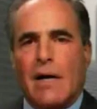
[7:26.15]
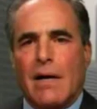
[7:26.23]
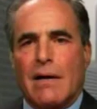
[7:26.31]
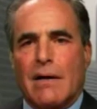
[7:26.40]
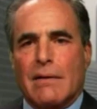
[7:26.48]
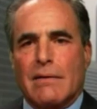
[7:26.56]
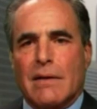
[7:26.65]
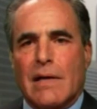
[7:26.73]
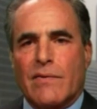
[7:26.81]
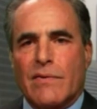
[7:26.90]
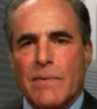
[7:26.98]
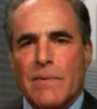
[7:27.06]
the
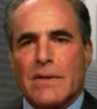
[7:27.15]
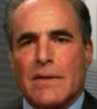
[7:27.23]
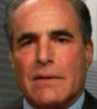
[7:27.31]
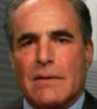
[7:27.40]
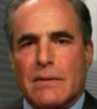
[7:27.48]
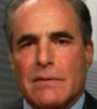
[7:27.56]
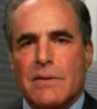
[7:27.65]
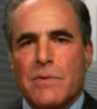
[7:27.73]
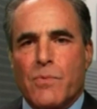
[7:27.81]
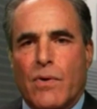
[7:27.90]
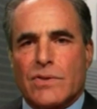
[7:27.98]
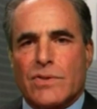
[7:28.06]
government clearly
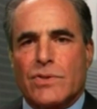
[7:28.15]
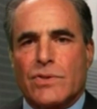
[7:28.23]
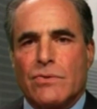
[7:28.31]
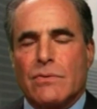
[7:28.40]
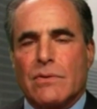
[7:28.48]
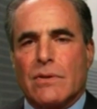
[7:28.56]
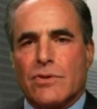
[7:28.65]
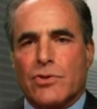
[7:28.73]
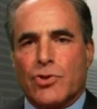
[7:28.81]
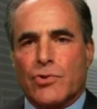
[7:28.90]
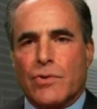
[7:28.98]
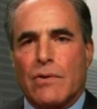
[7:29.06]
wants to
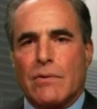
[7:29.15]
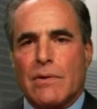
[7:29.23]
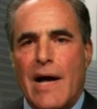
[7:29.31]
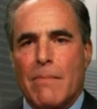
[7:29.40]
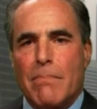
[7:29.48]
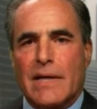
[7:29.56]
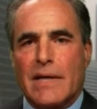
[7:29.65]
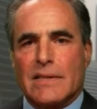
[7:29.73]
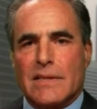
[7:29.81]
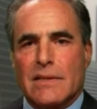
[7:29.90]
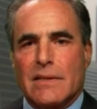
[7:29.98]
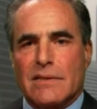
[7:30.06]
control how
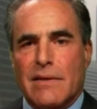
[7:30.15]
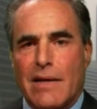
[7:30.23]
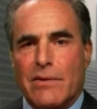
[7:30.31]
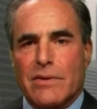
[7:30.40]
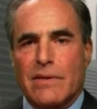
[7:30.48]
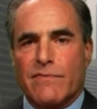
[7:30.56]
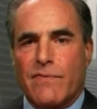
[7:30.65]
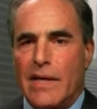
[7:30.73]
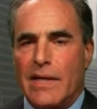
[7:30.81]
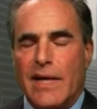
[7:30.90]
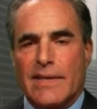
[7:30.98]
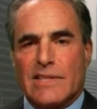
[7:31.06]
medicine is not only
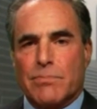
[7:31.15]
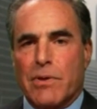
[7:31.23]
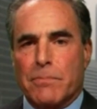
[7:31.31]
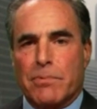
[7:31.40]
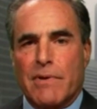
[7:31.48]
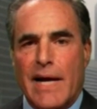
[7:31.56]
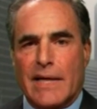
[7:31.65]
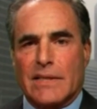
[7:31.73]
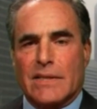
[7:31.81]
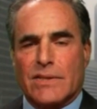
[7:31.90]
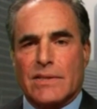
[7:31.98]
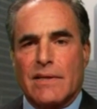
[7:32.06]
financed but
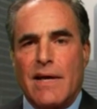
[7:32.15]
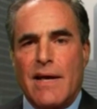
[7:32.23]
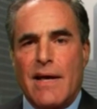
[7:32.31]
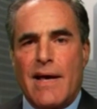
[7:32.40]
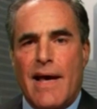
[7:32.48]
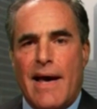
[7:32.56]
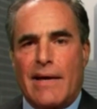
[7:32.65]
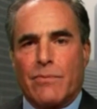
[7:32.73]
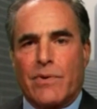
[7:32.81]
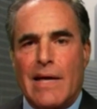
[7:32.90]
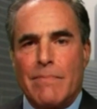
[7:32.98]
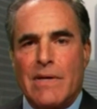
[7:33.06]
practiced. And
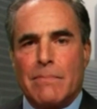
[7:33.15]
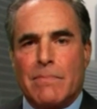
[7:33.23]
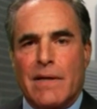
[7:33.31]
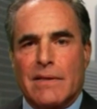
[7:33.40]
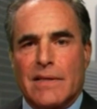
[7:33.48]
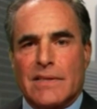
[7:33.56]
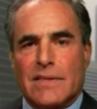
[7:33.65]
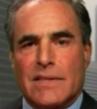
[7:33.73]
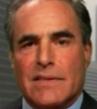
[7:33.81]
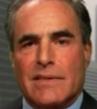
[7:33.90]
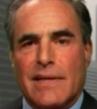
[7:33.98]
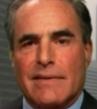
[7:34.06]
what I mean by this
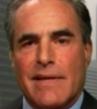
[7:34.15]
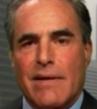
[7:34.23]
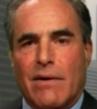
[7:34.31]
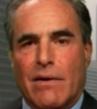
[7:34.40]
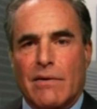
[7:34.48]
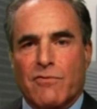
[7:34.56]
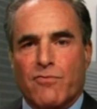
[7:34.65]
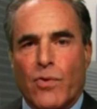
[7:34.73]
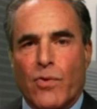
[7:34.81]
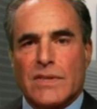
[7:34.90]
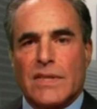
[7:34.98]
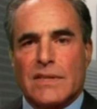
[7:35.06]
is that they are
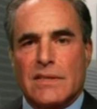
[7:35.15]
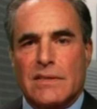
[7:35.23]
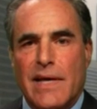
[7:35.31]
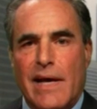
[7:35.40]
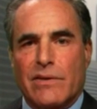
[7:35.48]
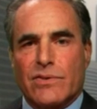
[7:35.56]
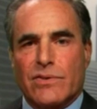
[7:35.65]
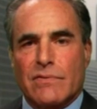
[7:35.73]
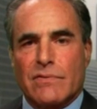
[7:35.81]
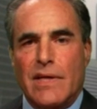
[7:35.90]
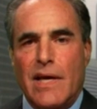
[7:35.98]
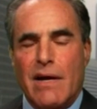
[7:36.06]
enforcing standards
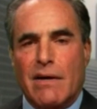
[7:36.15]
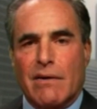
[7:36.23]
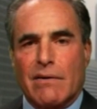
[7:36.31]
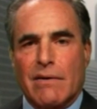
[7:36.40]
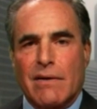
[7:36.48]
of care.